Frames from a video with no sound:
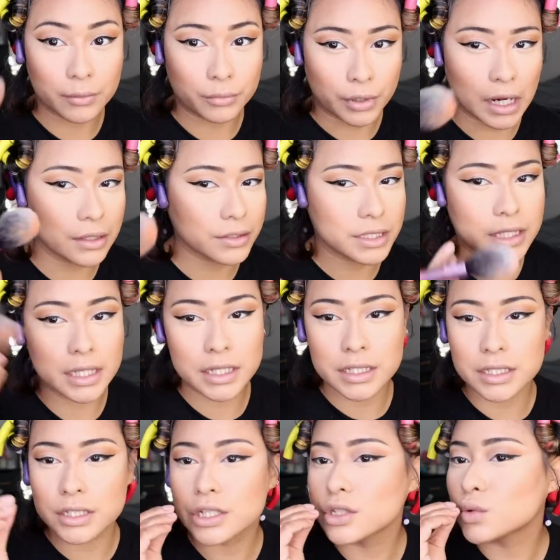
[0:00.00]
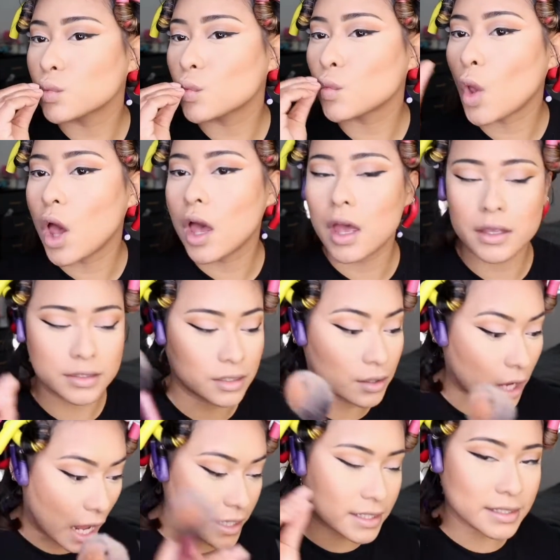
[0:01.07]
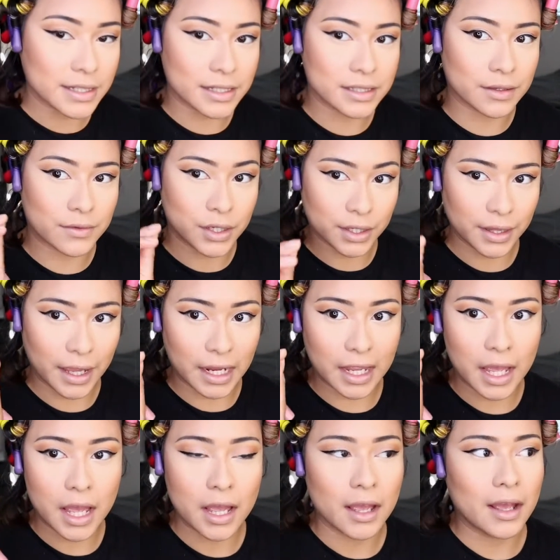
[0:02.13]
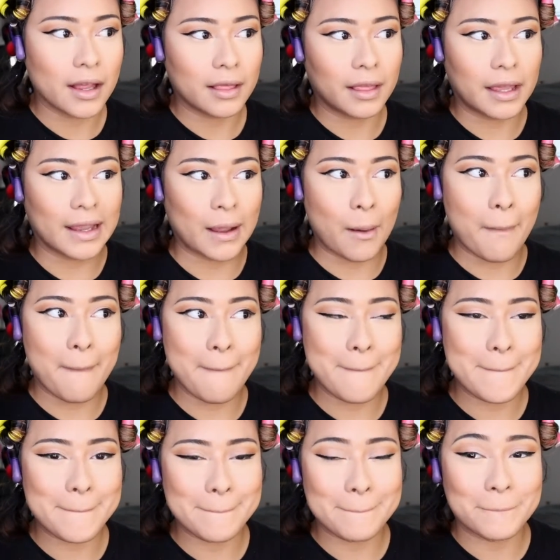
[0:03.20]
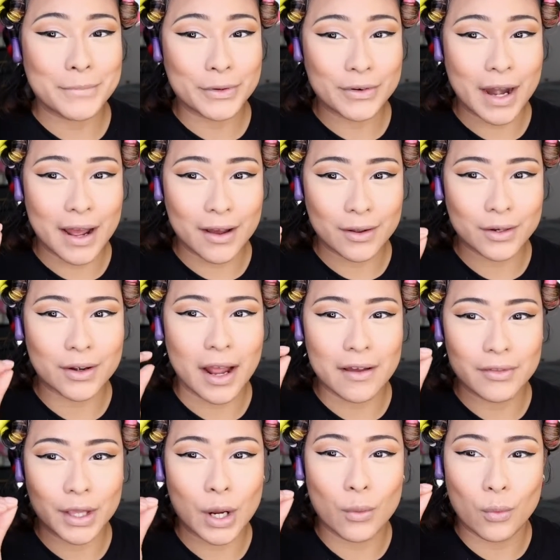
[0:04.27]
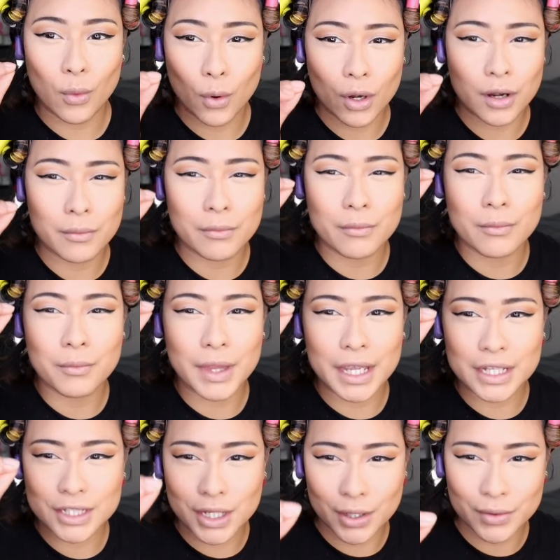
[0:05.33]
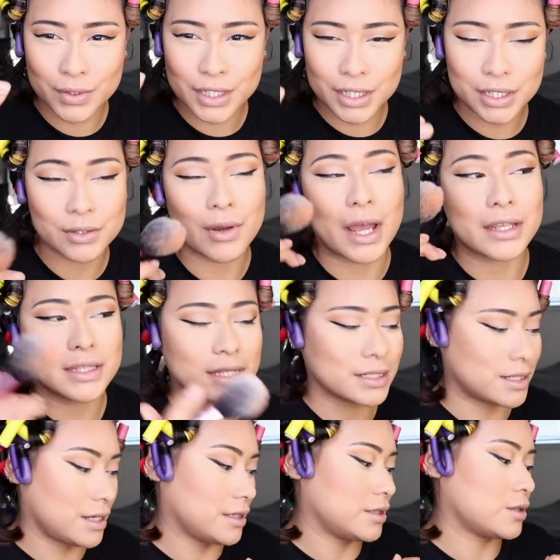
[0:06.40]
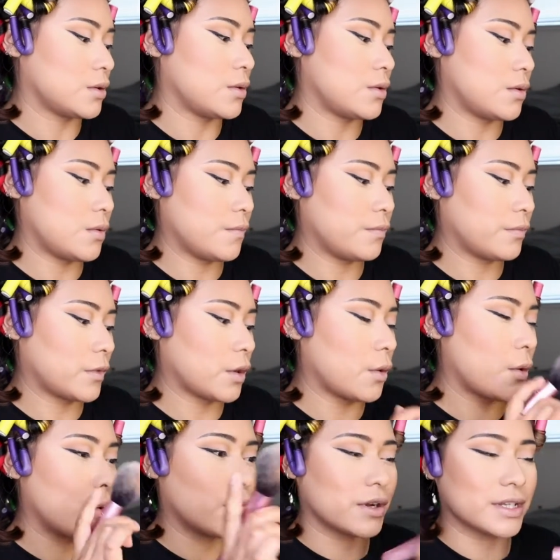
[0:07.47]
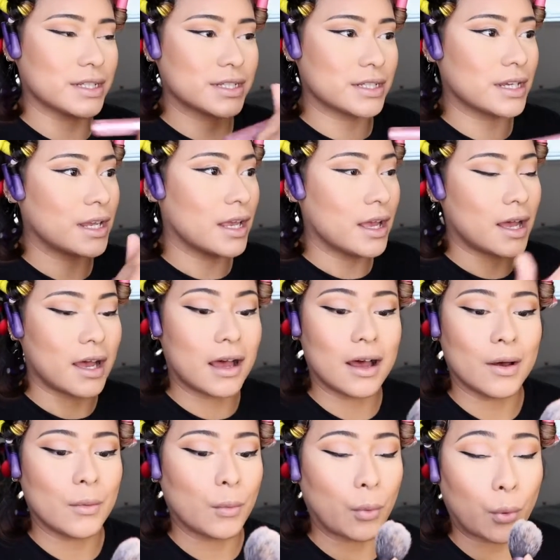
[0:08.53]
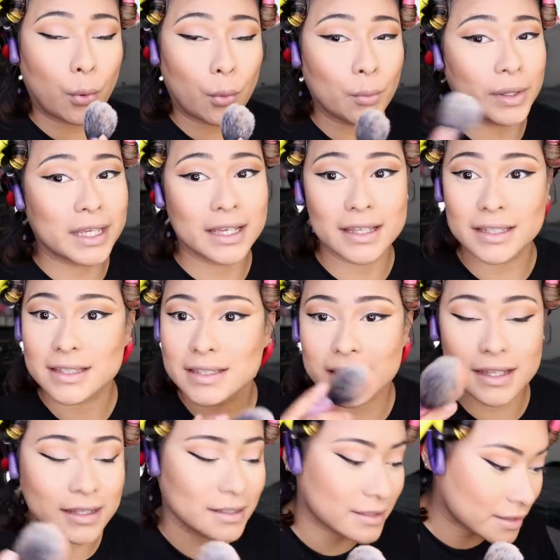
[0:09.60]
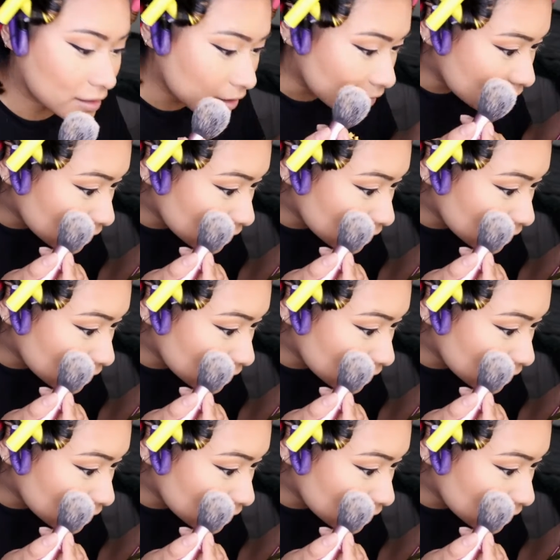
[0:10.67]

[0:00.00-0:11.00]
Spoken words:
brown skin is just so I suggest if you're like brown or have like a warm like tone to you, I suggest orange because it's such